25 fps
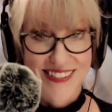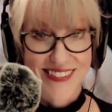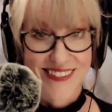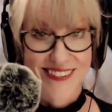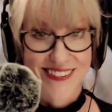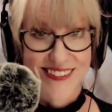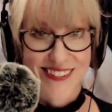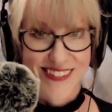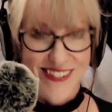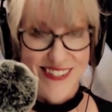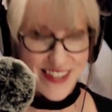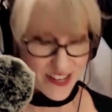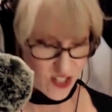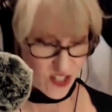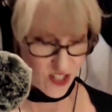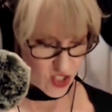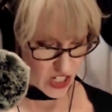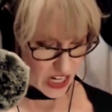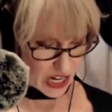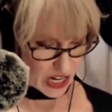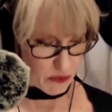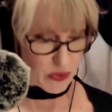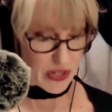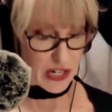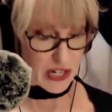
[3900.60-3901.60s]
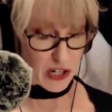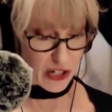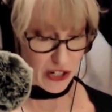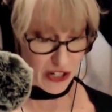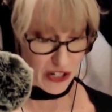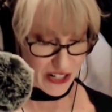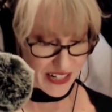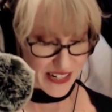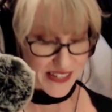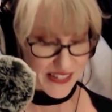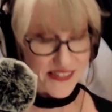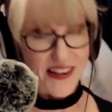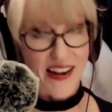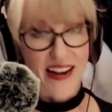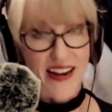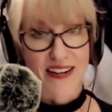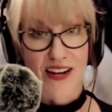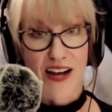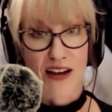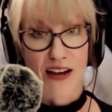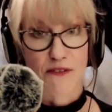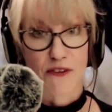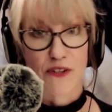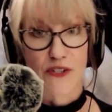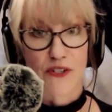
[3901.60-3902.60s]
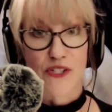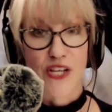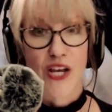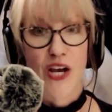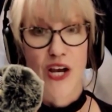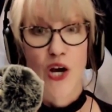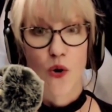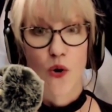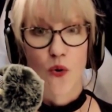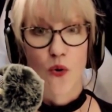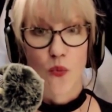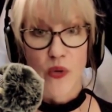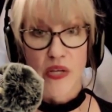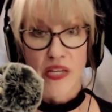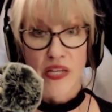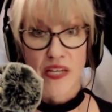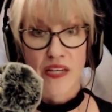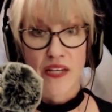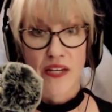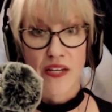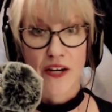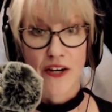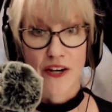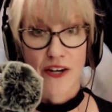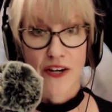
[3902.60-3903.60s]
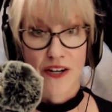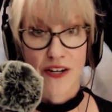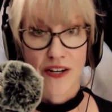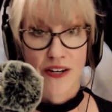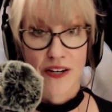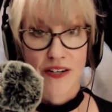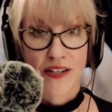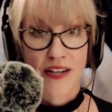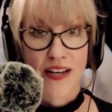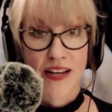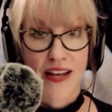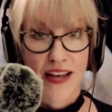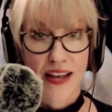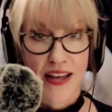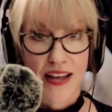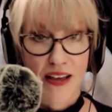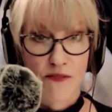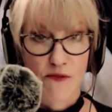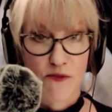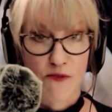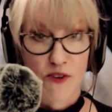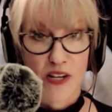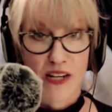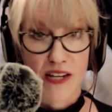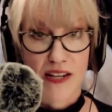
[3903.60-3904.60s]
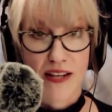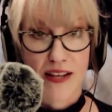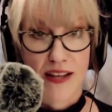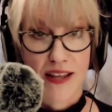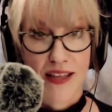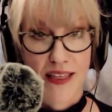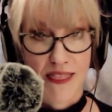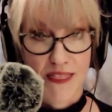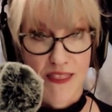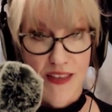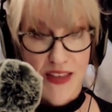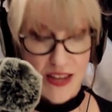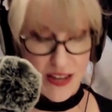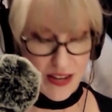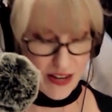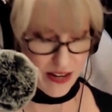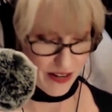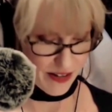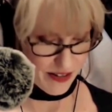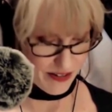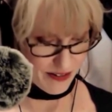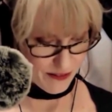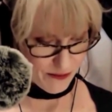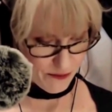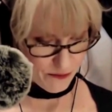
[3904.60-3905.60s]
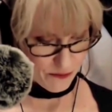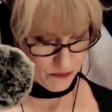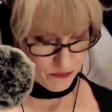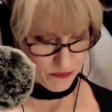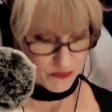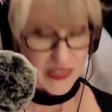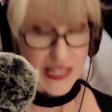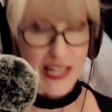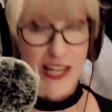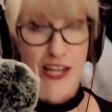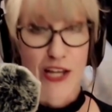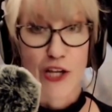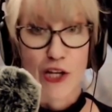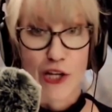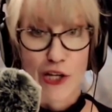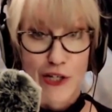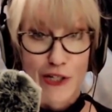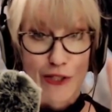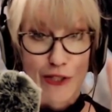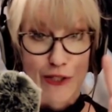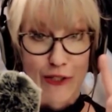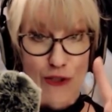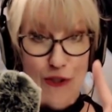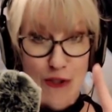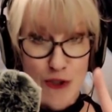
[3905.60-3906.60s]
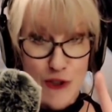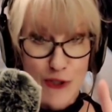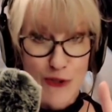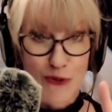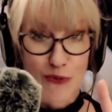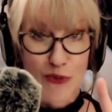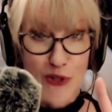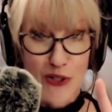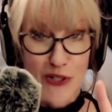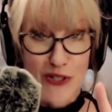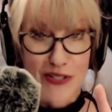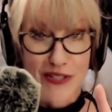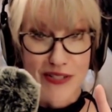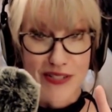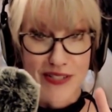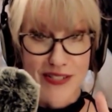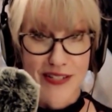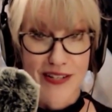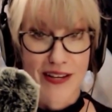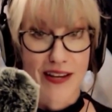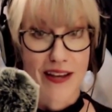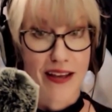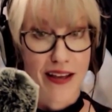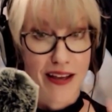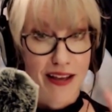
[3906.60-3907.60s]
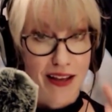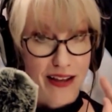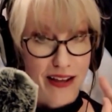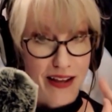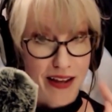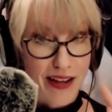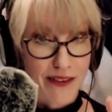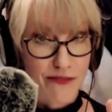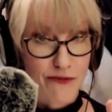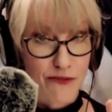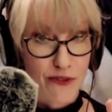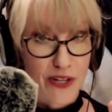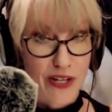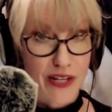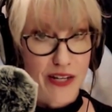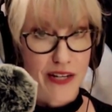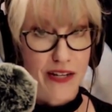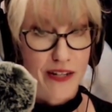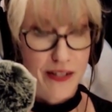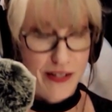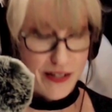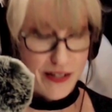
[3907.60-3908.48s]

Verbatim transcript: says Jane, we heard his kind offers. We heard everything. 2 words, everything.